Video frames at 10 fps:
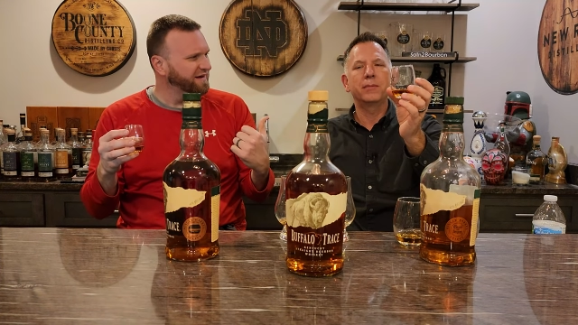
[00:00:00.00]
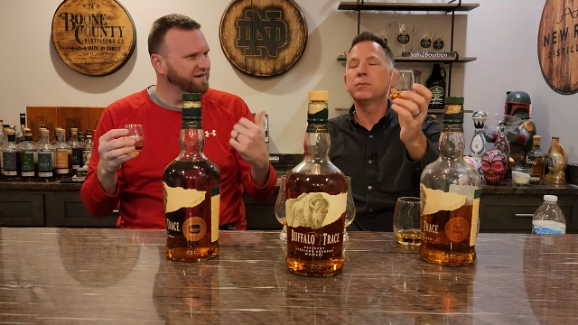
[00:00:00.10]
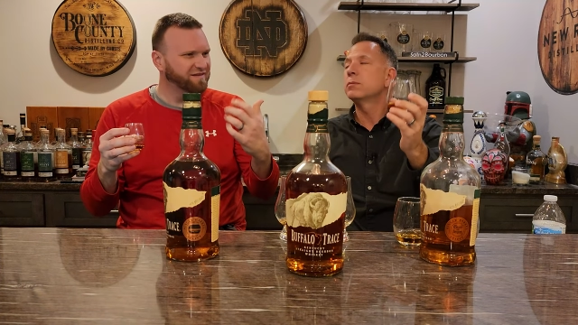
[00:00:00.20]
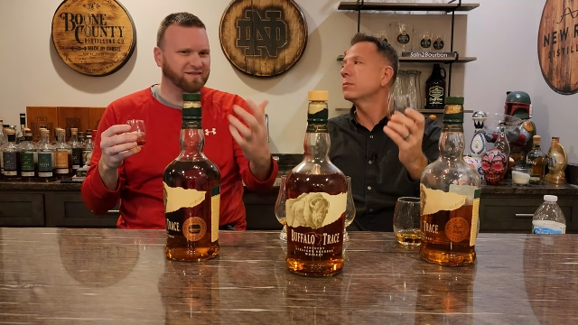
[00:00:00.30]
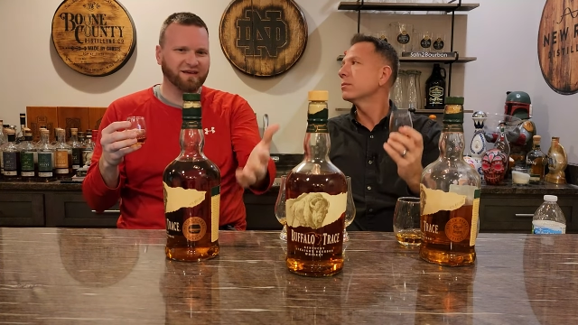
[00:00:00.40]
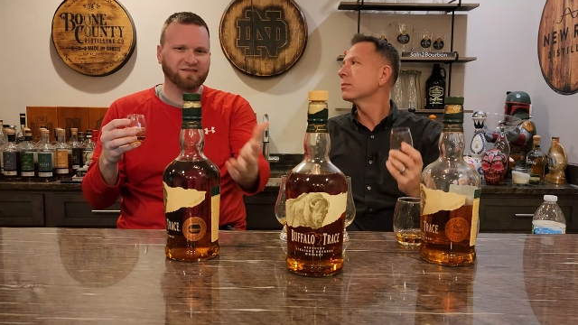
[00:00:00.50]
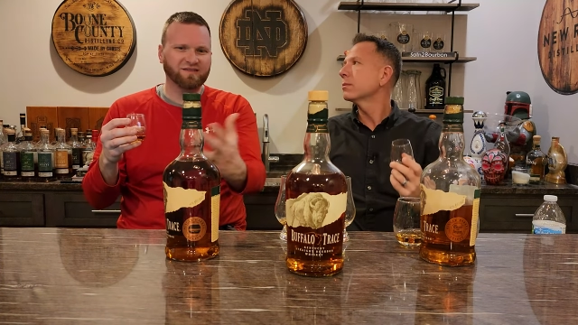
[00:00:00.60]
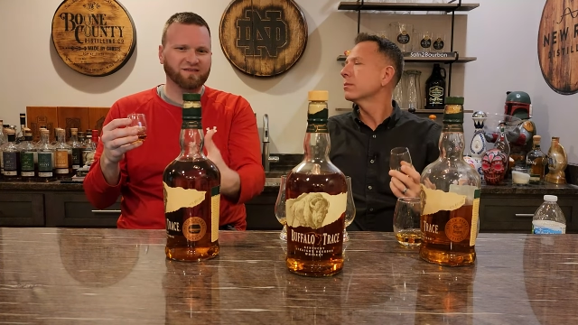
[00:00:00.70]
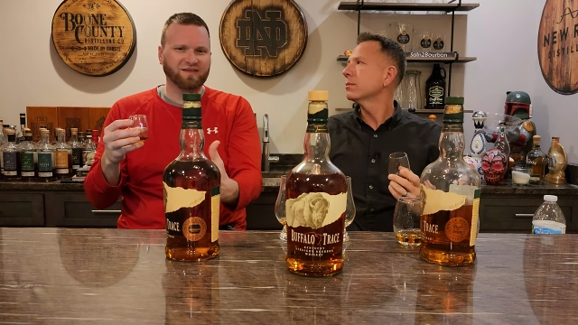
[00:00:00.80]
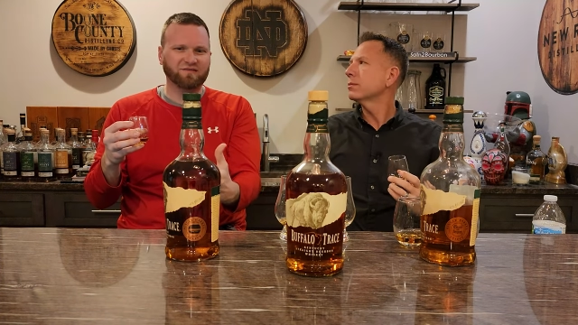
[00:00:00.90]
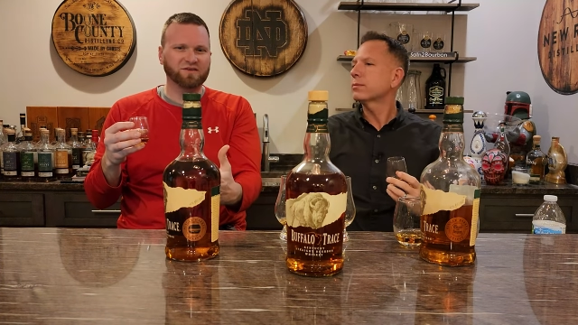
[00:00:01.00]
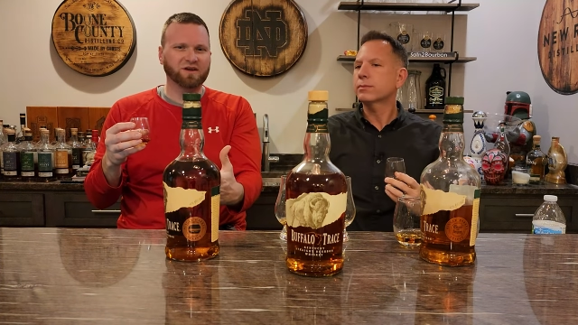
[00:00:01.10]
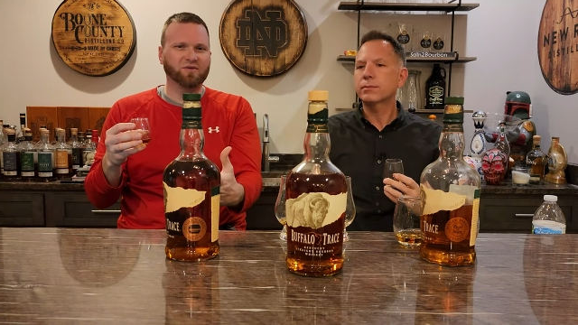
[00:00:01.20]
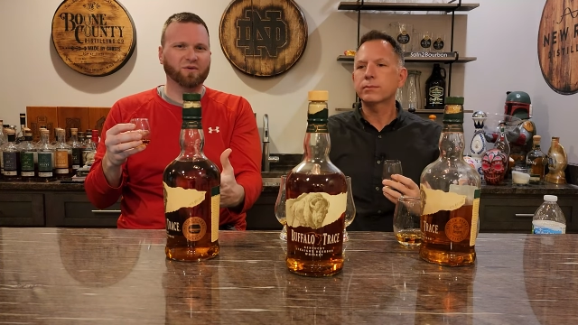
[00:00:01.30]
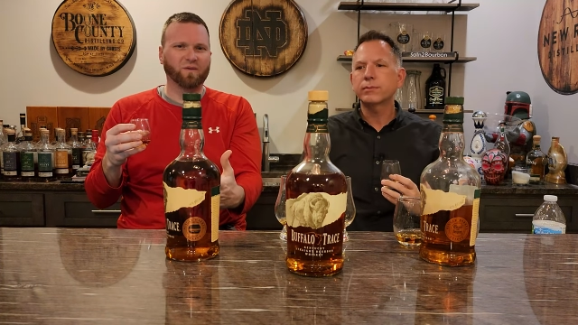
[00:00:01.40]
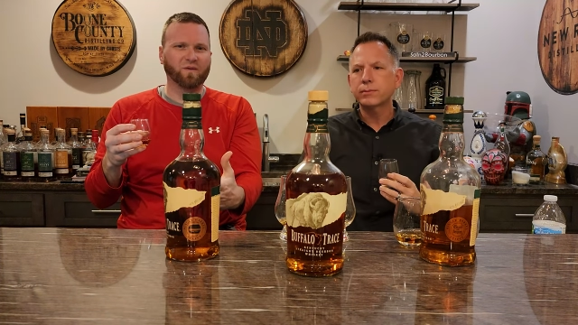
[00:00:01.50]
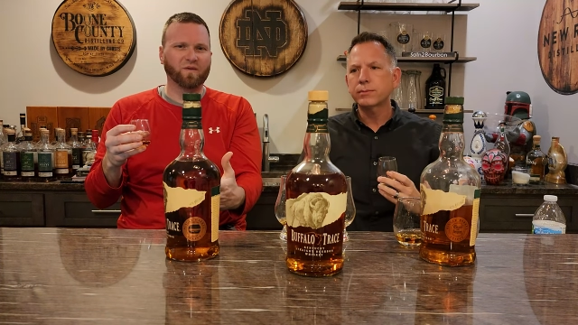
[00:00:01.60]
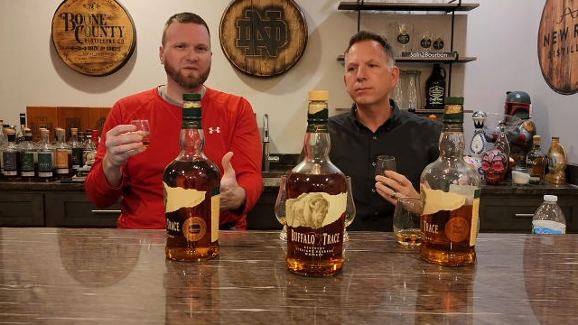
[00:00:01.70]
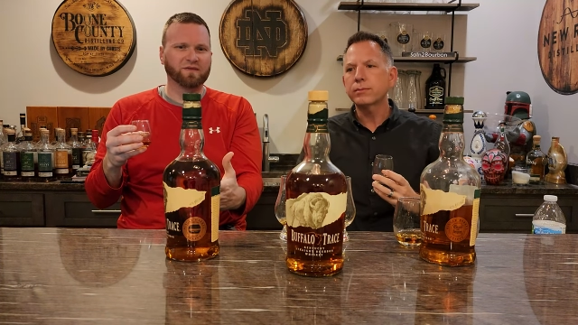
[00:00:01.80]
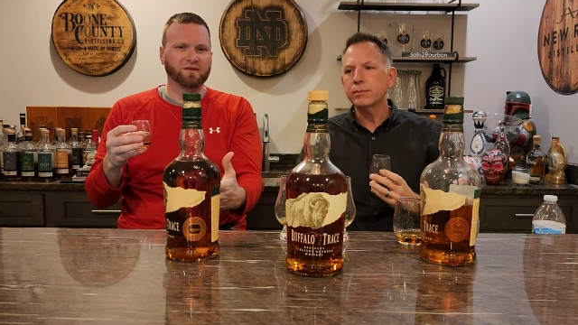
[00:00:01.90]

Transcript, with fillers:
Speaker 1: 6 to 7 year old